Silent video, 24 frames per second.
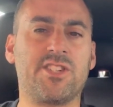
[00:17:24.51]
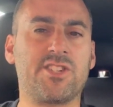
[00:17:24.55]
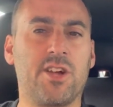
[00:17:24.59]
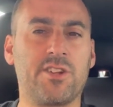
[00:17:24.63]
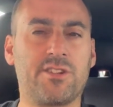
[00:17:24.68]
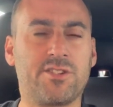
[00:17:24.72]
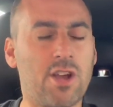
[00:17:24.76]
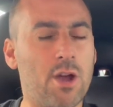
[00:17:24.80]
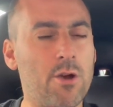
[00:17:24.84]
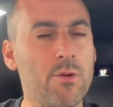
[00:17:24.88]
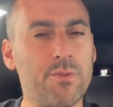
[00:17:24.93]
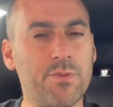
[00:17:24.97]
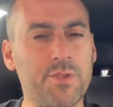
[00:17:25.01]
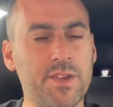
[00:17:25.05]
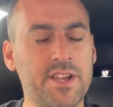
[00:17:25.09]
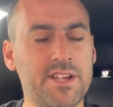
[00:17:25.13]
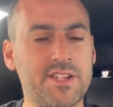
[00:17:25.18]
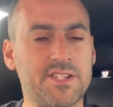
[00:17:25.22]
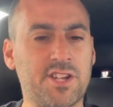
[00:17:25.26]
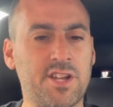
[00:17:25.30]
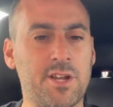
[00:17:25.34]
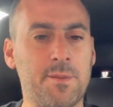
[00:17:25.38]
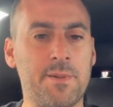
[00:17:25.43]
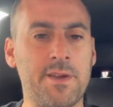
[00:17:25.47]
So I don't think
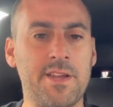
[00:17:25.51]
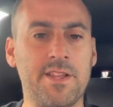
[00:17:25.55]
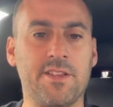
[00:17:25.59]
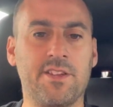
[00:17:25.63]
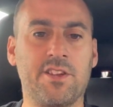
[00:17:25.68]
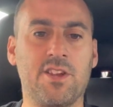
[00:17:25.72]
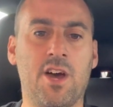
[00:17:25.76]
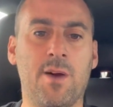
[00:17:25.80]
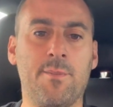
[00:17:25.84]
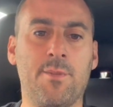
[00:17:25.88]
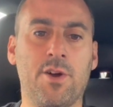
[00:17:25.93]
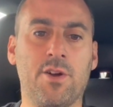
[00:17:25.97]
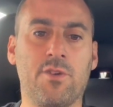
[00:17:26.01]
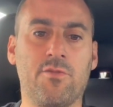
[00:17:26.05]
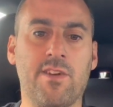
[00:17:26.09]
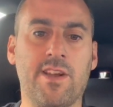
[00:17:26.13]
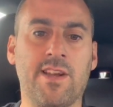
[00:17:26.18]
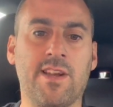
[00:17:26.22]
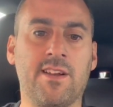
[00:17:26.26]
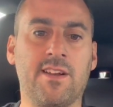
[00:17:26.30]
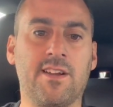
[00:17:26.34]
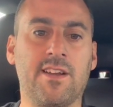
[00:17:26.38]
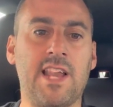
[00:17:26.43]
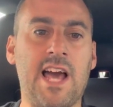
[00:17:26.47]
it's going to beat the
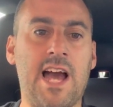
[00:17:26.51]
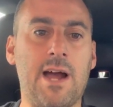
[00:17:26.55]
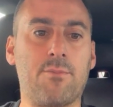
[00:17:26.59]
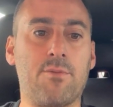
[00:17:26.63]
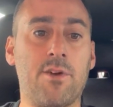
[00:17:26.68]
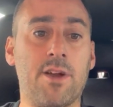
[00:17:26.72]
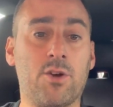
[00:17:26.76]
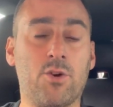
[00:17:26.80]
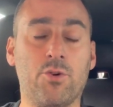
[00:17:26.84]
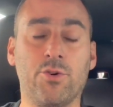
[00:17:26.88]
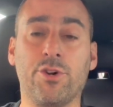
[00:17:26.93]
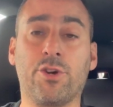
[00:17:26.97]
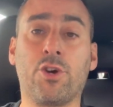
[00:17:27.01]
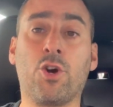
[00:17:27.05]
Nürburgring lap record.